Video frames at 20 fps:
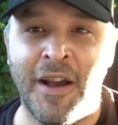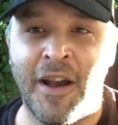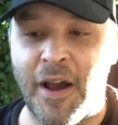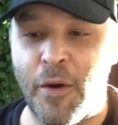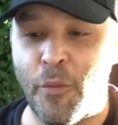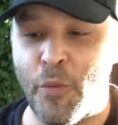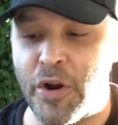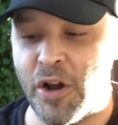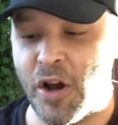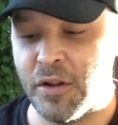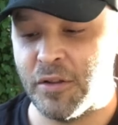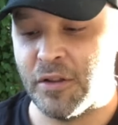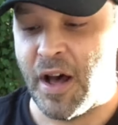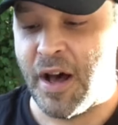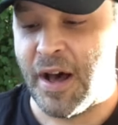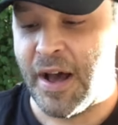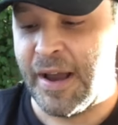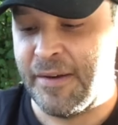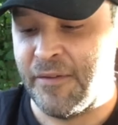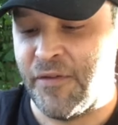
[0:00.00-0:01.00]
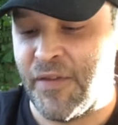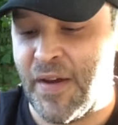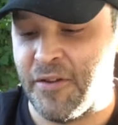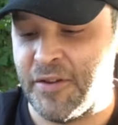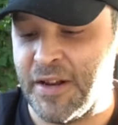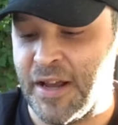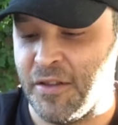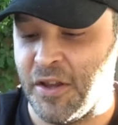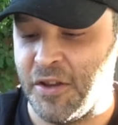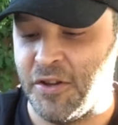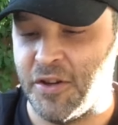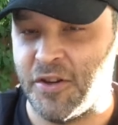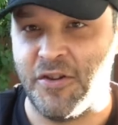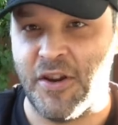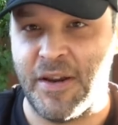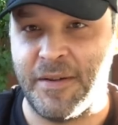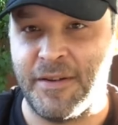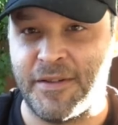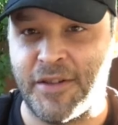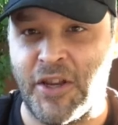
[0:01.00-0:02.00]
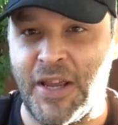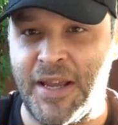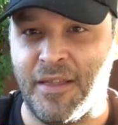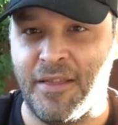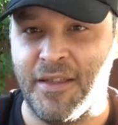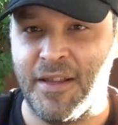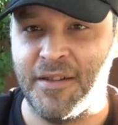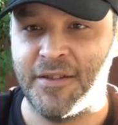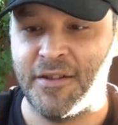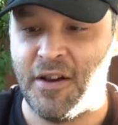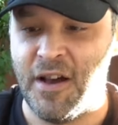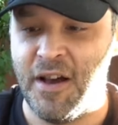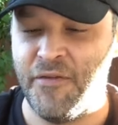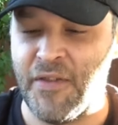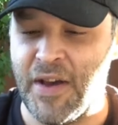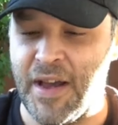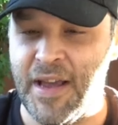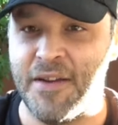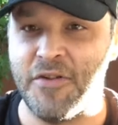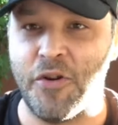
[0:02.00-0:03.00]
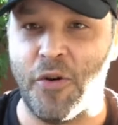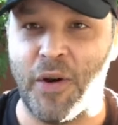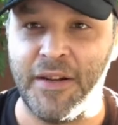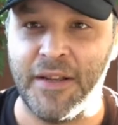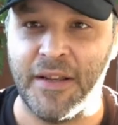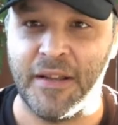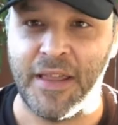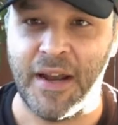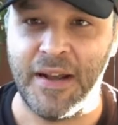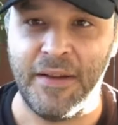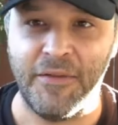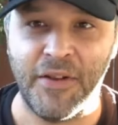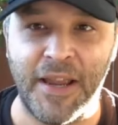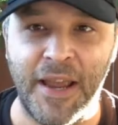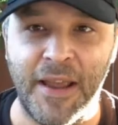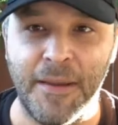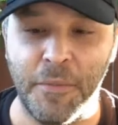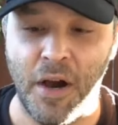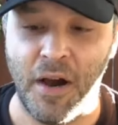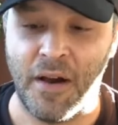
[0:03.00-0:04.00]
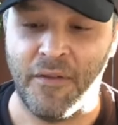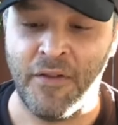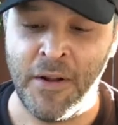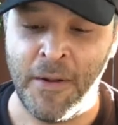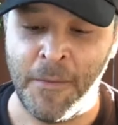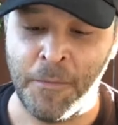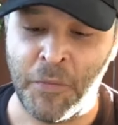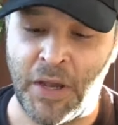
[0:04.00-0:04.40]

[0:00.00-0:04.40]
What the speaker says: I went online, found out that you could take this off. I had no idea that even came off.